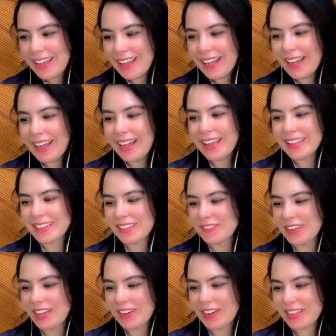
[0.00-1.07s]

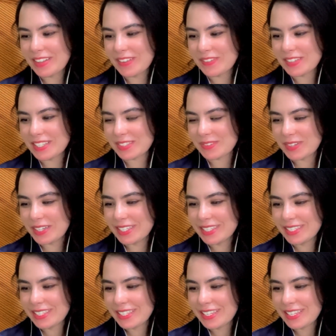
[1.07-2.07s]
I love this one.